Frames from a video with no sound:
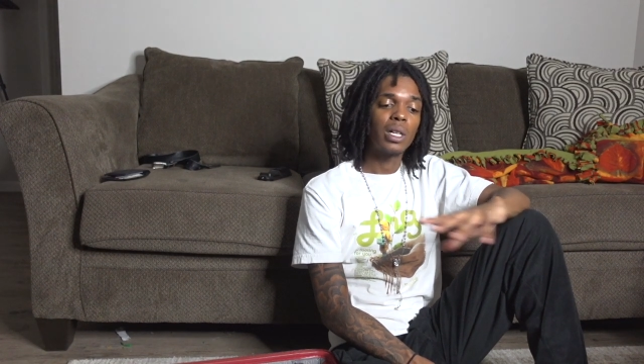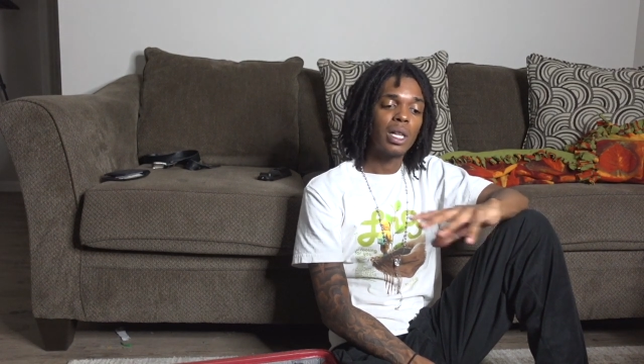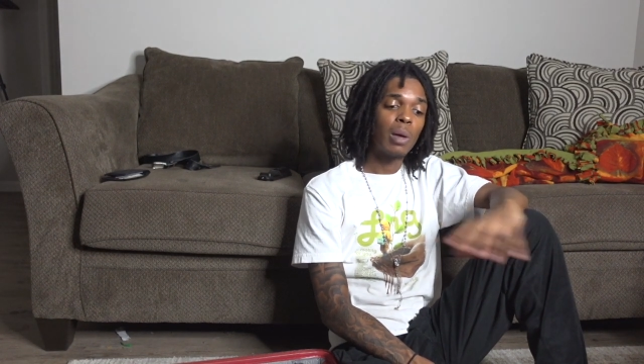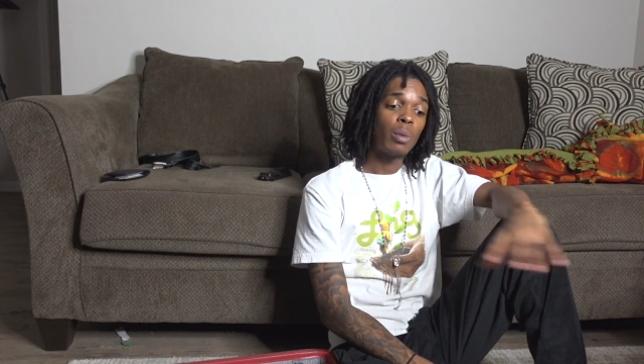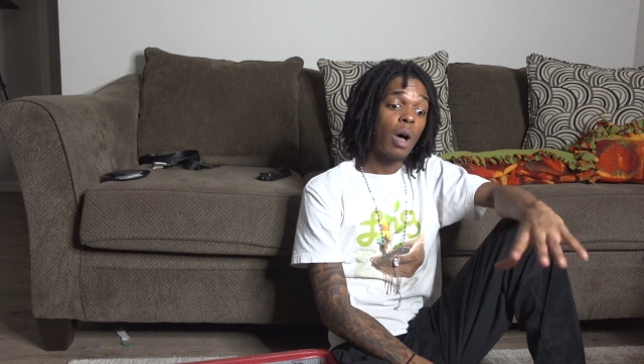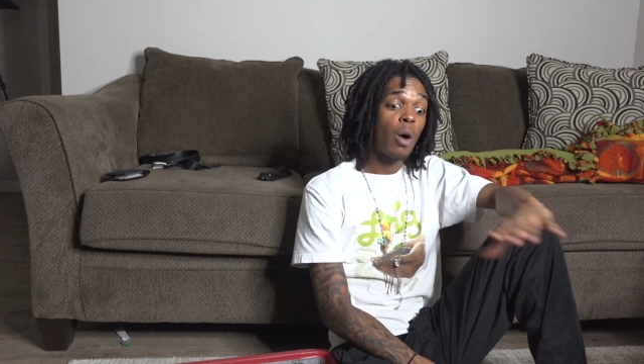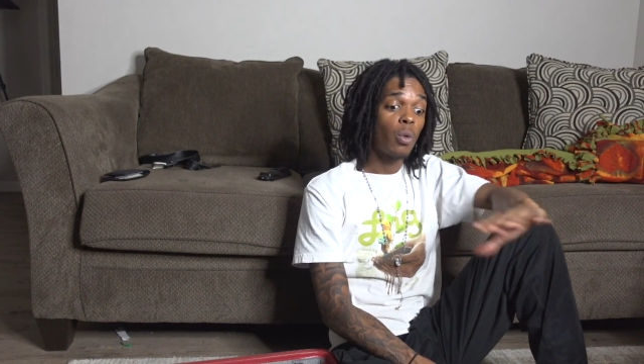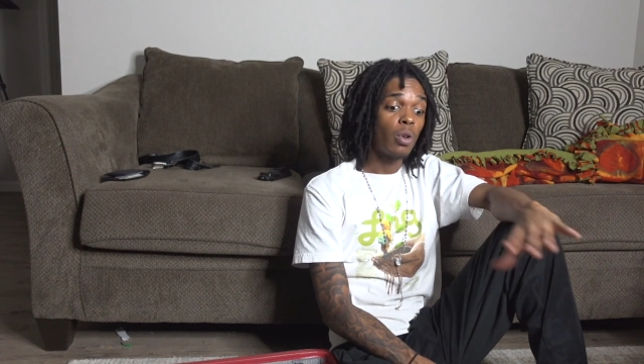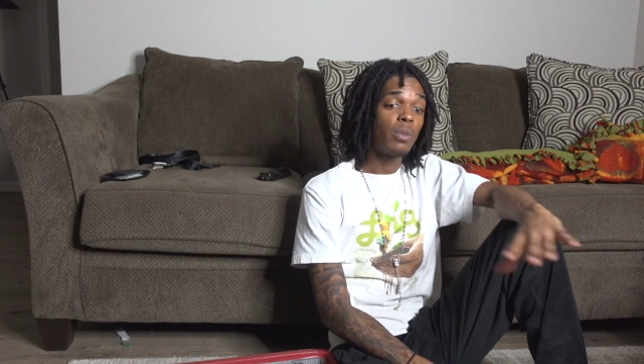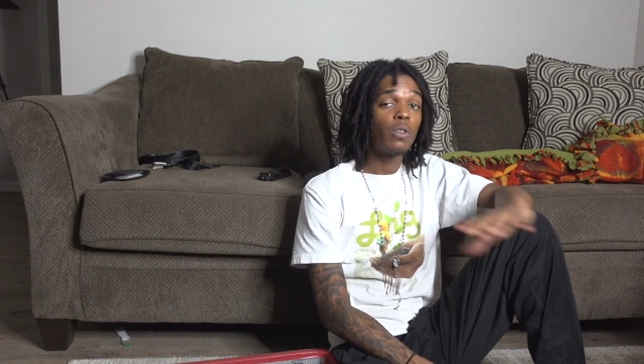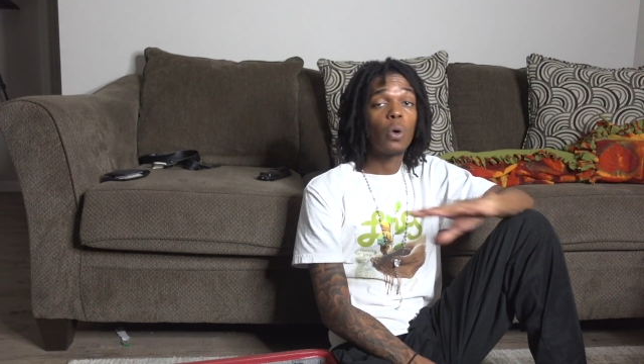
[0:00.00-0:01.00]
I will
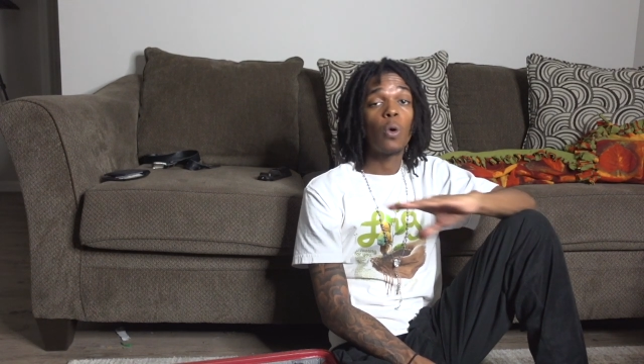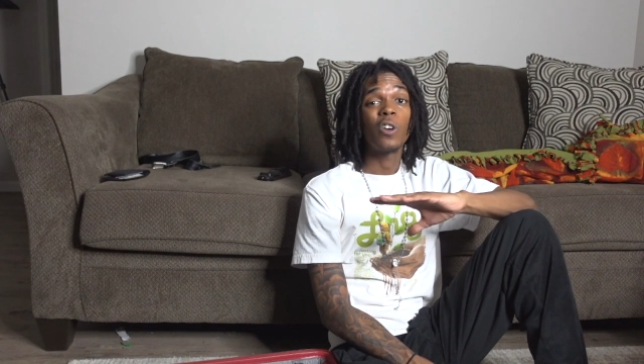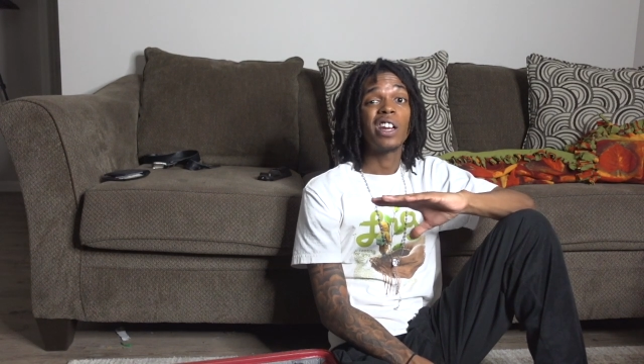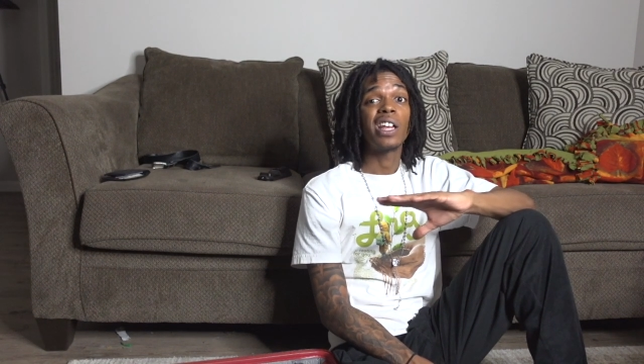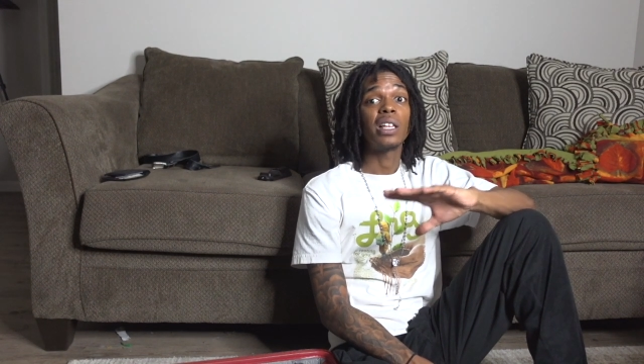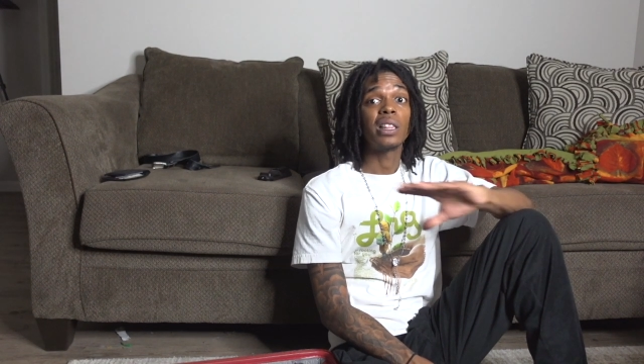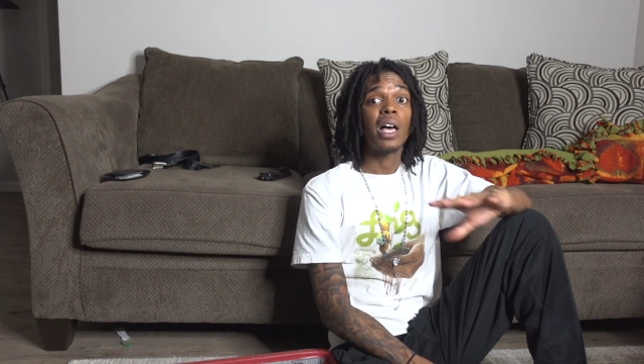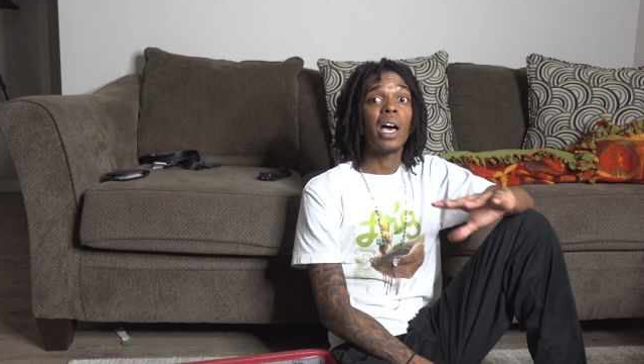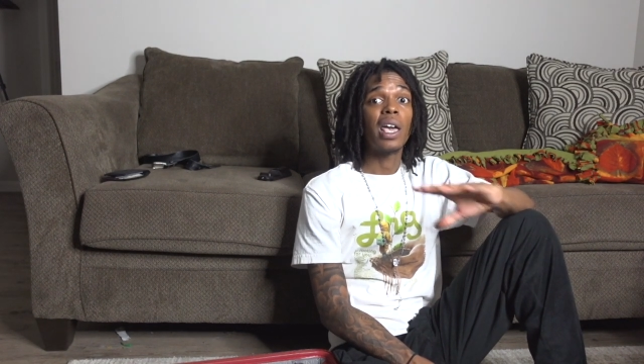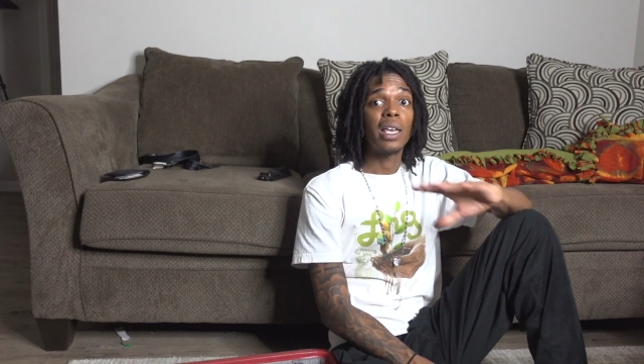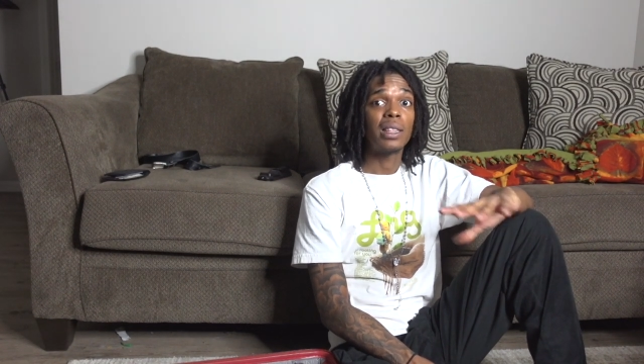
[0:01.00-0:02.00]
be recording a
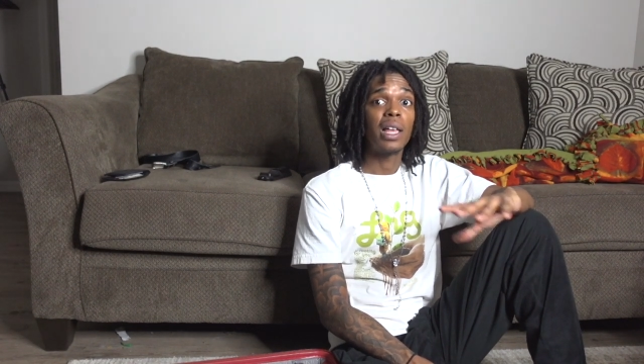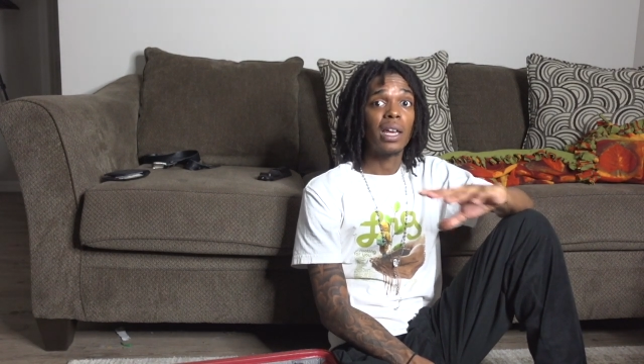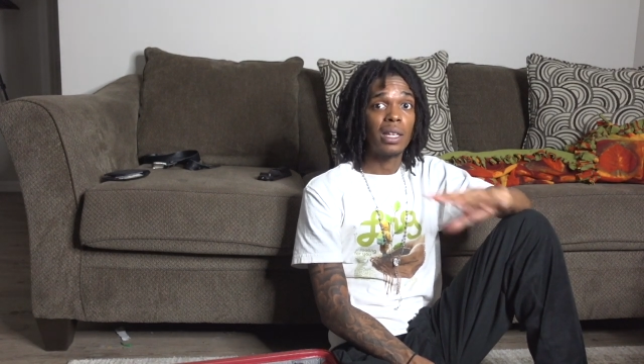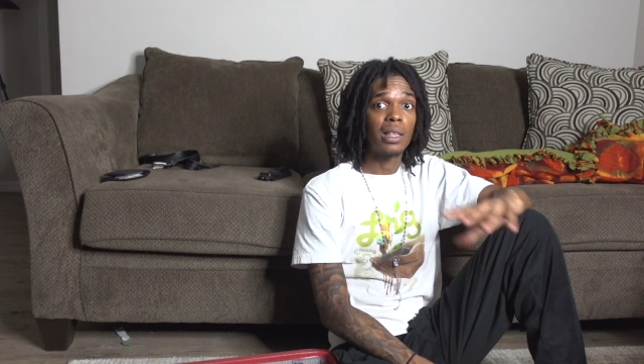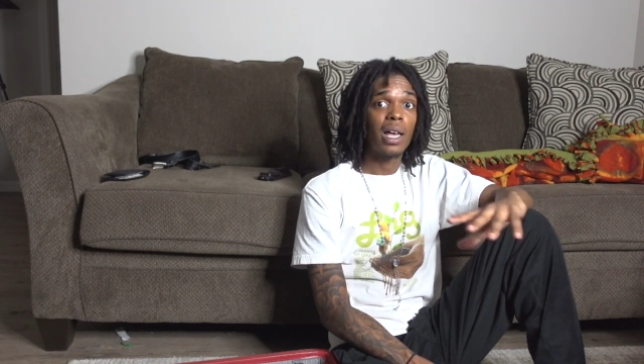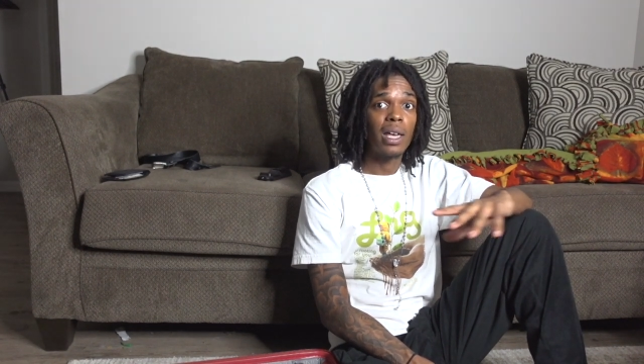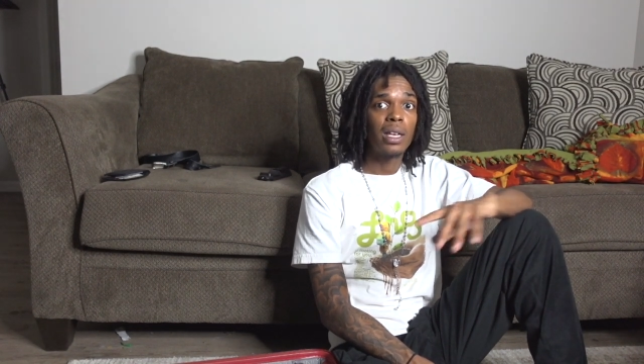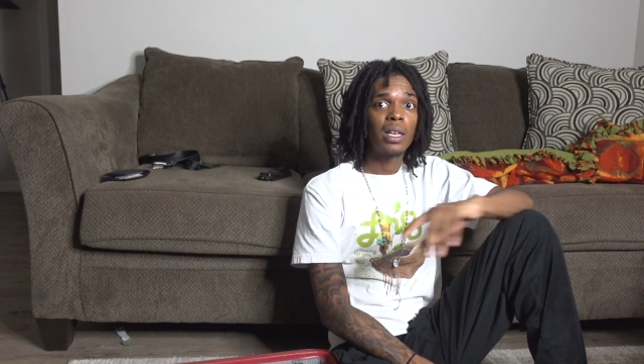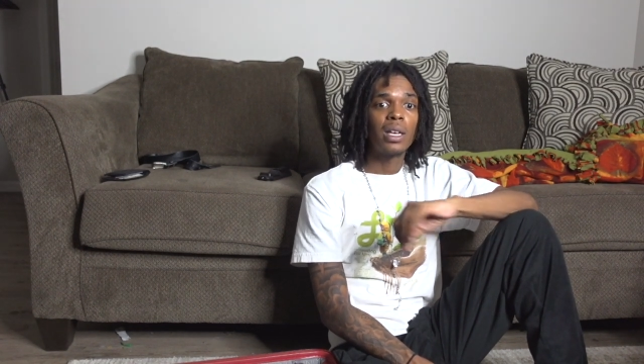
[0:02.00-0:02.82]
lot, a lot, a lot.